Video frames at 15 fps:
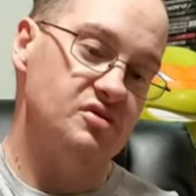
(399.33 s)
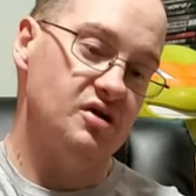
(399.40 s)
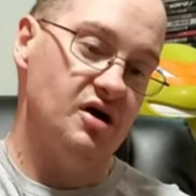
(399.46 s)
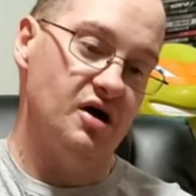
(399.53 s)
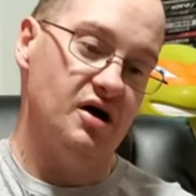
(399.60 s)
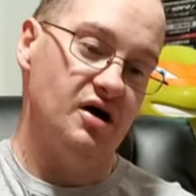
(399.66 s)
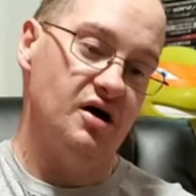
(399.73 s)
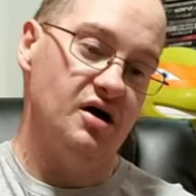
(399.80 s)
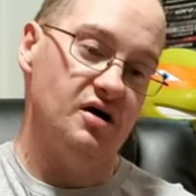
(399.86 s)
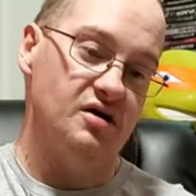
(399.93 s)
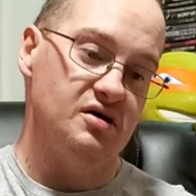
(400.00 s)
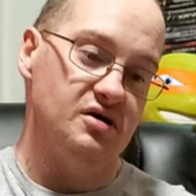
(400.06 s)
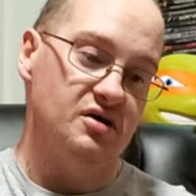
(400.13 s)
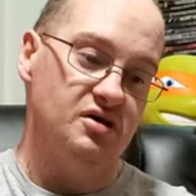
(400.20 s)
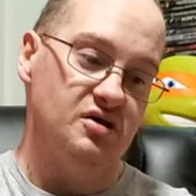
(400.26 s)
Uh,
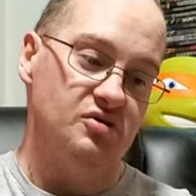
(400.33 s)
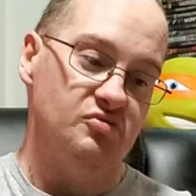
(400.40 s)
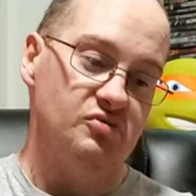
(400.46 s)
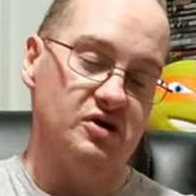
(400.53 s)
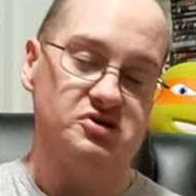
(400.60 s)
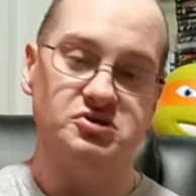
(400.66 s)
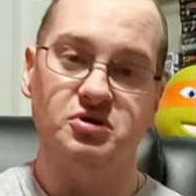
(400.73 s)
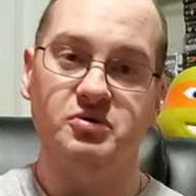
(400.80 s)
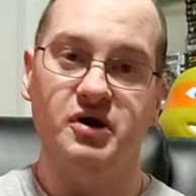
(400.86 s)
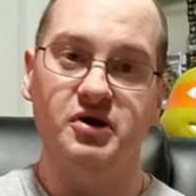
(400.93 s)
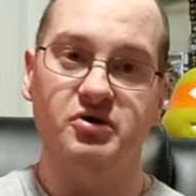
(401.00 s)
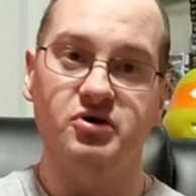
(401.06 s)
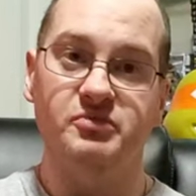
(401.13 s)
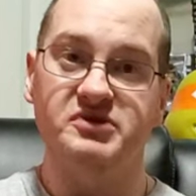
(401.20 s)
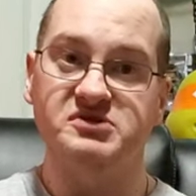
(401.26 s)
Retro
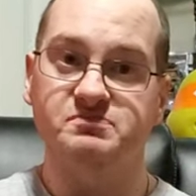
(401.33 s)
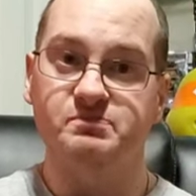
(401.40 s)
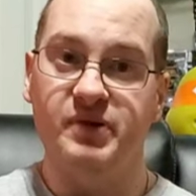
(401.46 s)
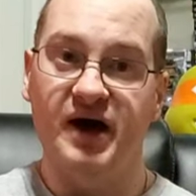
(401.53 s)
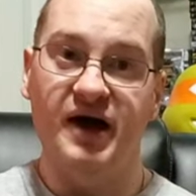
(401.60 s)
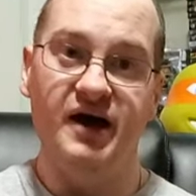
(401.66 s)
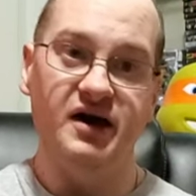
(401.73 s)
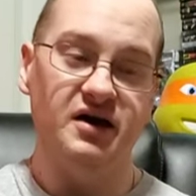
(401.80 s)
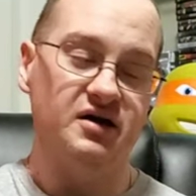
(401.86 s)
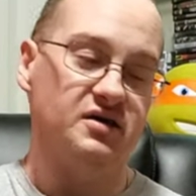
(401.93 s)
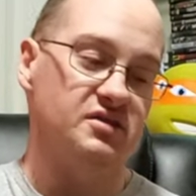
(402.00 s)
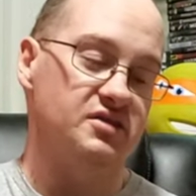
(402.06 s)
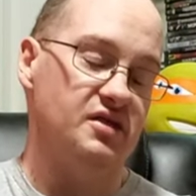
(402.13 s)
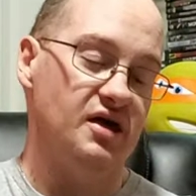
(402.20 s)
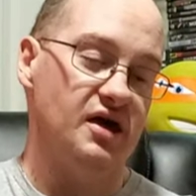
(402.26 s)
Wreck Room is
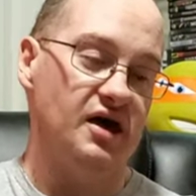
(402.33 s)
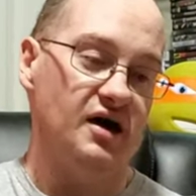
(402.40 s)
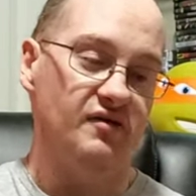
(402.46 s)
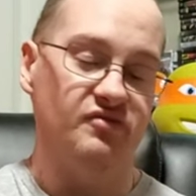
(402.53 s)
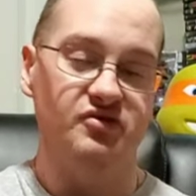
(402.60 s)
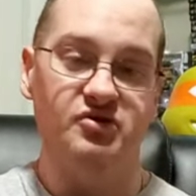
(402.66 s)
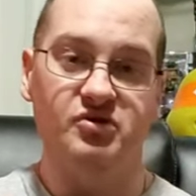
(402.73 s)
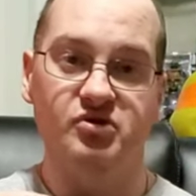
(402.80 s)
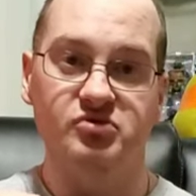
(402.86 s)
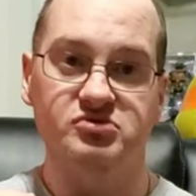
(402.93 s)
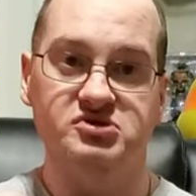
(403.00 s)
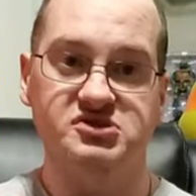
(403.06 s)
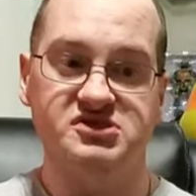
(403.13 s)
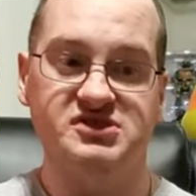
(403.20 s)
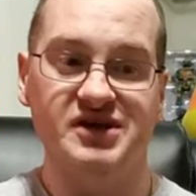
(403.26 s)
back. They have their
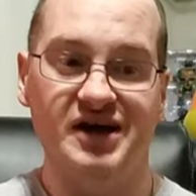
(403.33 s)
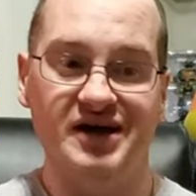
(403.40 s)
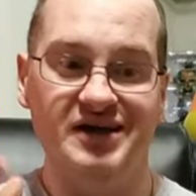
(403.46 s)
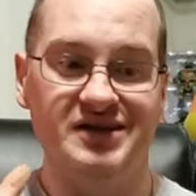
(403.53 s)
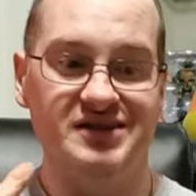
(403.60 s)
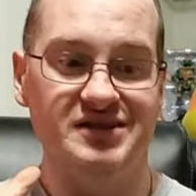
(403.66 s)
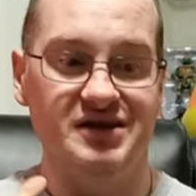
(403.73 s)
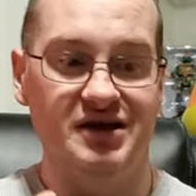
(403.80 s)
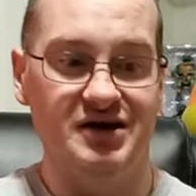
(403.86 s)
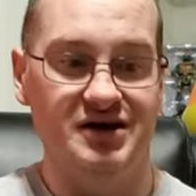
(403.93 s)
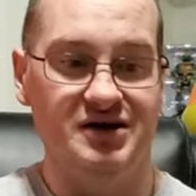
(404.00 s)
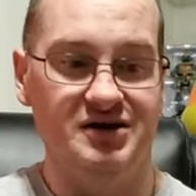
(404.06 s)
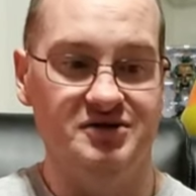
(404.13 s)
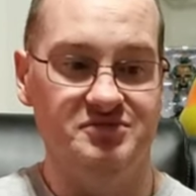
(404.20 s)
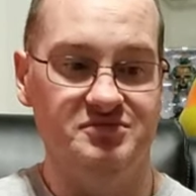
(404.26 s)
own site
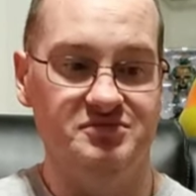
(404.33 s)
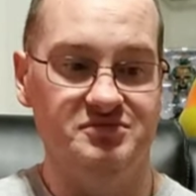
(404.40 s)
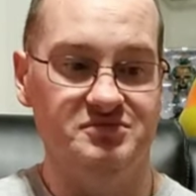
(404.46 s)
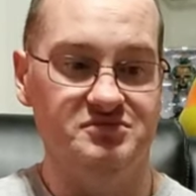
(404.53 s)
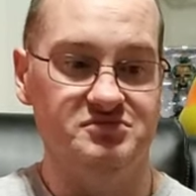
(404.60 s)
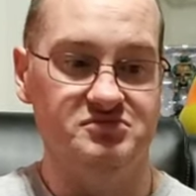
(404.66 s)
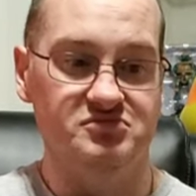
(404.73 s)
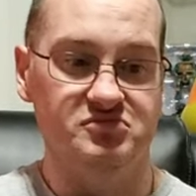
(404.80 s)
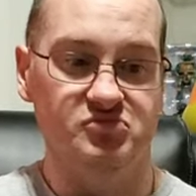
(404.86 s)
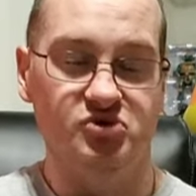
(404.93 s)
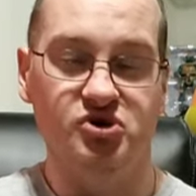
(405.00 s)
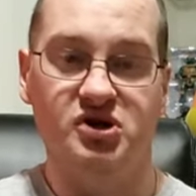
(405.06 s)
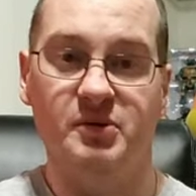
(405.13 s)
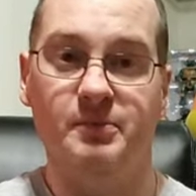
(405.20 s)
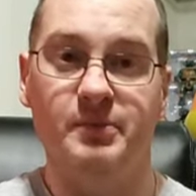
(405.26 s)
um, where
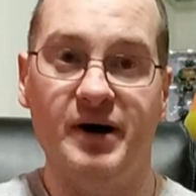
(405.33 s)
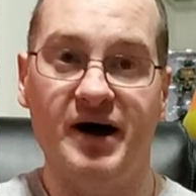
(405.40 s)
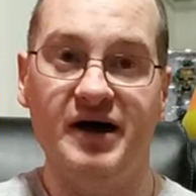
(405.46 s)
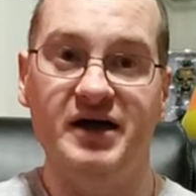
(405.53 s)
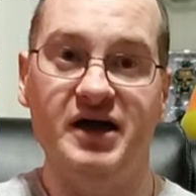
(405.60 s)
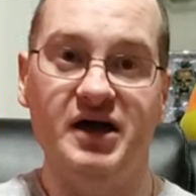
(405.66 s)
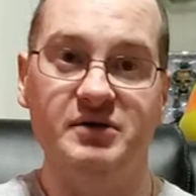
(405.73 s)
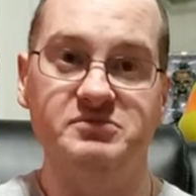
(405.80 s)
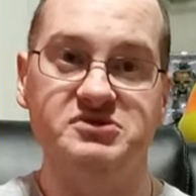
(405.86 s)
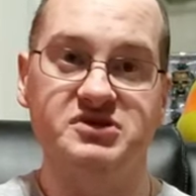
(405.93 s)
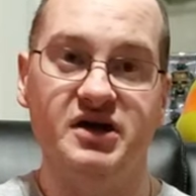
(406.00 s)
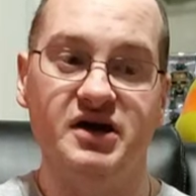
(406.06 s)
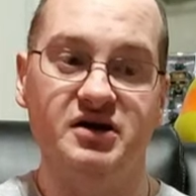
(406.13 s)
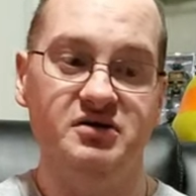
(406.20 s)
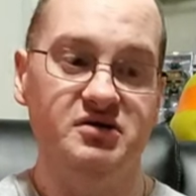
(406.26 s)
you can buy games
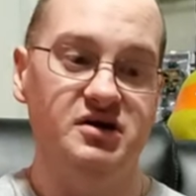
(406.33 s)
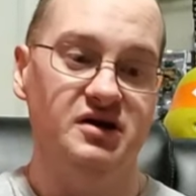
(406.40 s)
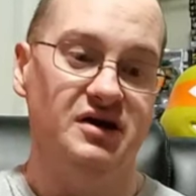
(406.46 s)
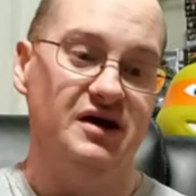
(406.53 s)
now.